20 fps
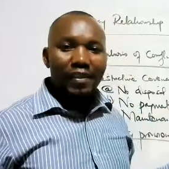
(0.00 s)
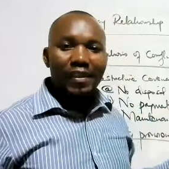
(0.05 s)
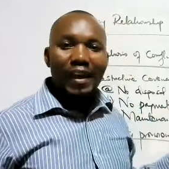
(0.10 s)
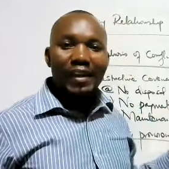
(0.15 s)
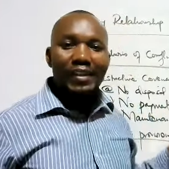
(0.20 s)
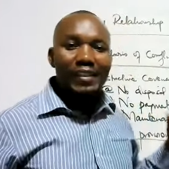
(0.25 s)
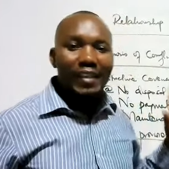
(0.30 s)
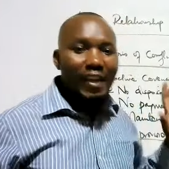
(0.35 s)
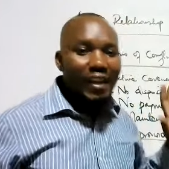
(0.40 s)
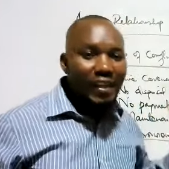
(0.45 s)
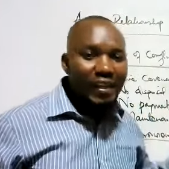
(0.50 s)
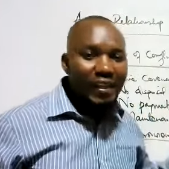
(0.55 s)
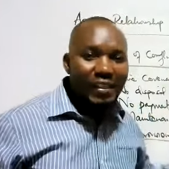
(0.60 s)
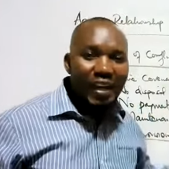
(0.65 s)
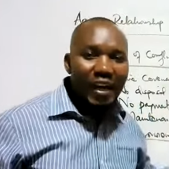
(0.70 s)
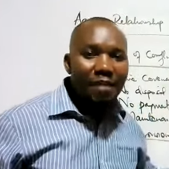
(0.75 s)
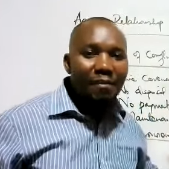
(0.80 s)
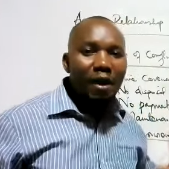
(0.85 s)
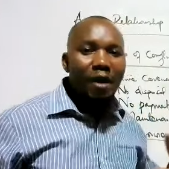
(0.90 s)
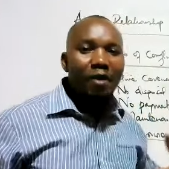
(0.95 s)
that
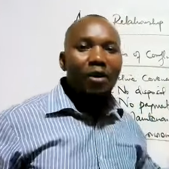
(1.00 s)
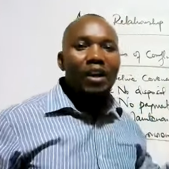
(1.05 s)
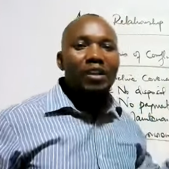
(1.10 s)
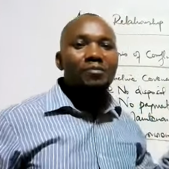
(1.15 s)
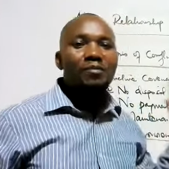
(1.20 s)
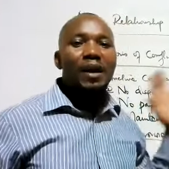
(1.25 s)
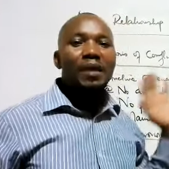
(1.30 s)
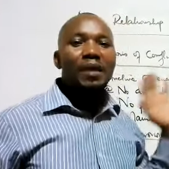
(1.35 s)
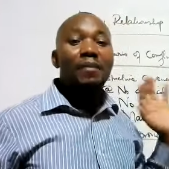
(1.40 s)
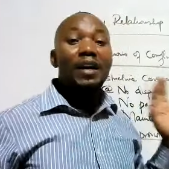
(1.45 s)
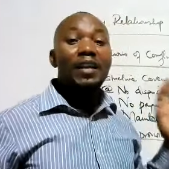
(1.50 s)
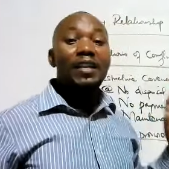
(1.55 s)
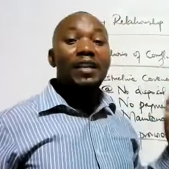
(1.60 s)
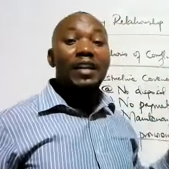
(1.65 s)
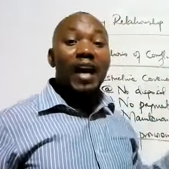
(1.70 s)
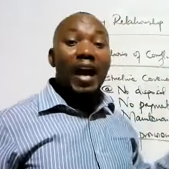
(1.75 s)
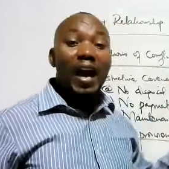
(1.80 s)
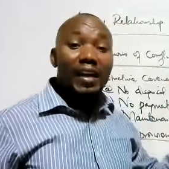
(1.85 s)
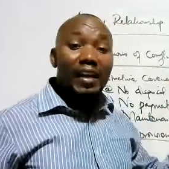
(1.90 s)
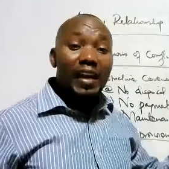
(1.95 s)
anytime I want my
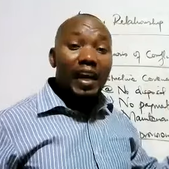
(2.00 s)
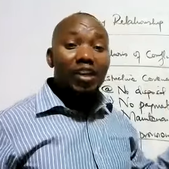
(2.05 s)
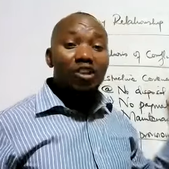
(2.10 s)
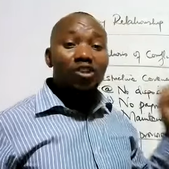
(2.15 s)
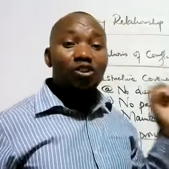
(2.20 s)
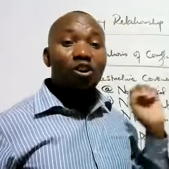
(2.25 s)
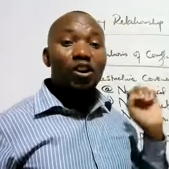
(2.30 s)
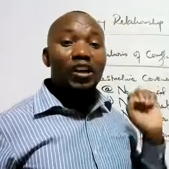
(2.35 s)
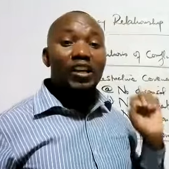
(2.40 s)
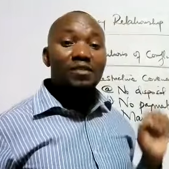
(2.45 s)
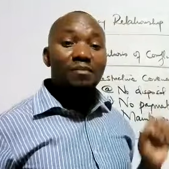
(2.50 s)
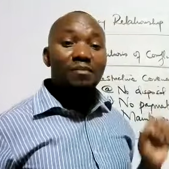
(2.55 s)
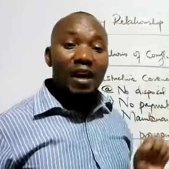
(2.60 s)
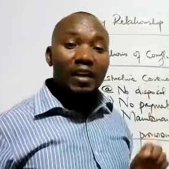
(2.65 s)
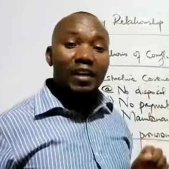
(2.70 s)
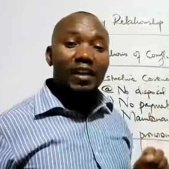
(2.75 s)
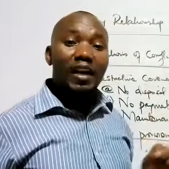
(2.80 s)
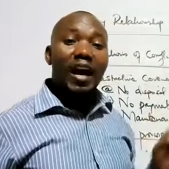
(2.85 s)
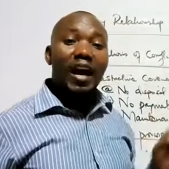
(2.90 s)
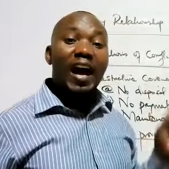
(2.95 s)
money, I can call it
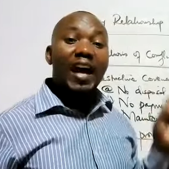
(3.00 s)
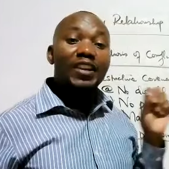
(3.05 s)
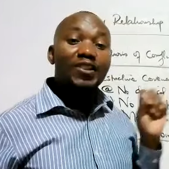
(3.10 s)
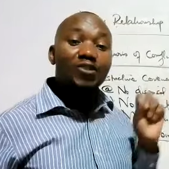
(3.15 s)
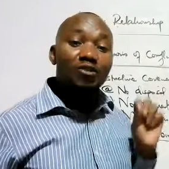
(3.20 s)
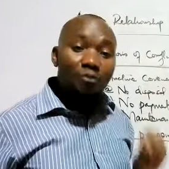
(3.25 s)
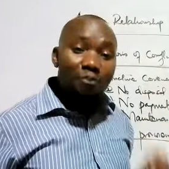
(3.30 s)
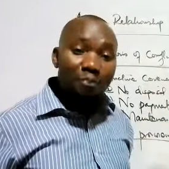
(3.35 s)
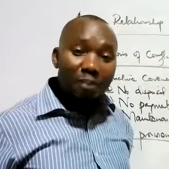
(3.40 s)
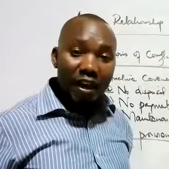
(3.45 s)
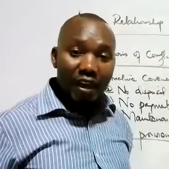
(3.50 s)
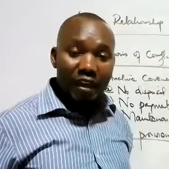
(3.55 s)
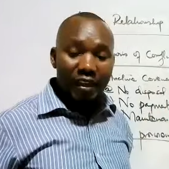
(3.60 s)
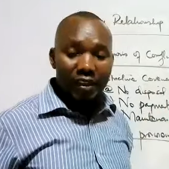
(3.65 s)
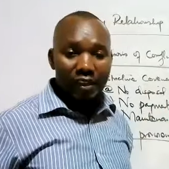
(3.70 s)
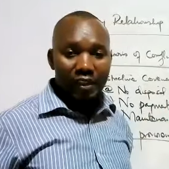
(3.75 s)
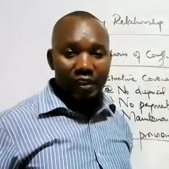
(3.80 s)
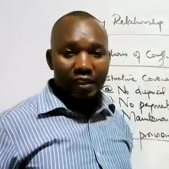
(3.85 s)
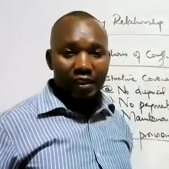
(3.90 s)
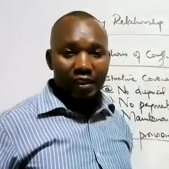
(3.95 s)
back and you
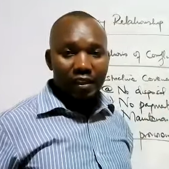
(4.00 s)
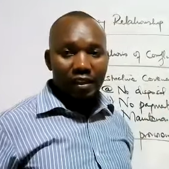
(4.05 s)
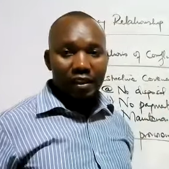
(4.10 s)
pay.